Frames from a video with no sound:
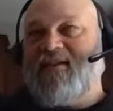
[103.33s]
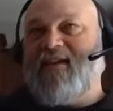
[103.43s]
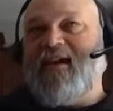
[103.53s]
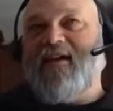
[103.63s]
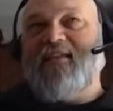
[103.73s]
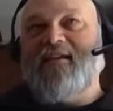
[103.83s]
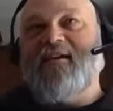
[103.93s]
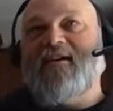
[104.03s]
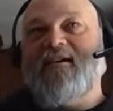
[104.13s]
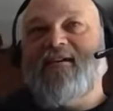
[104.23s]
And
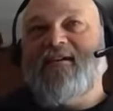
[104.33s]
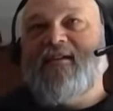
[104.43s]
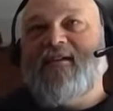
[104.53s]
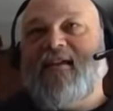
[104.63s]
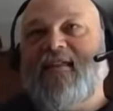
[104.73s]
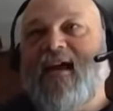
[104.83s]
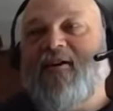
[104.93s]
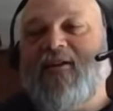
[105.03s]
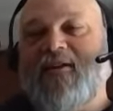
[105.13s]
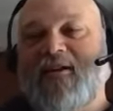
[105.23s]
uh, and
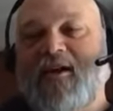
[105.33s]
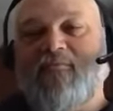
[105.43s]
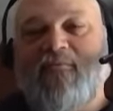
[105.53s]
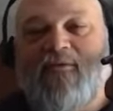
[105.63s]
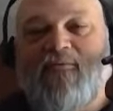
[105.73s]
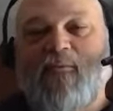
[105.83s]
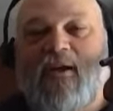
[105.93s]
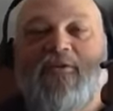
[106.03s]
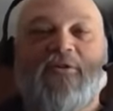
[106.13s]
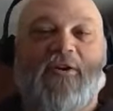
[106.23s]
now that a couple of
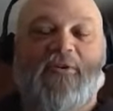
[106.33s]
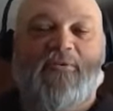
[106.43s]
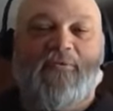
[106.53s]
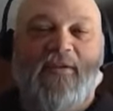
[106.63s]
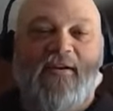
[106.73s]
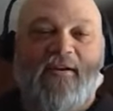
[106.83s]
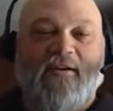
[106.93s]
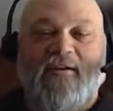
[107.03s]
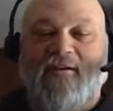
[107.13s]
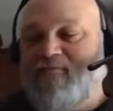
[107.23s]
well-known
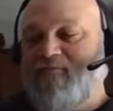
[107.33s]
uh,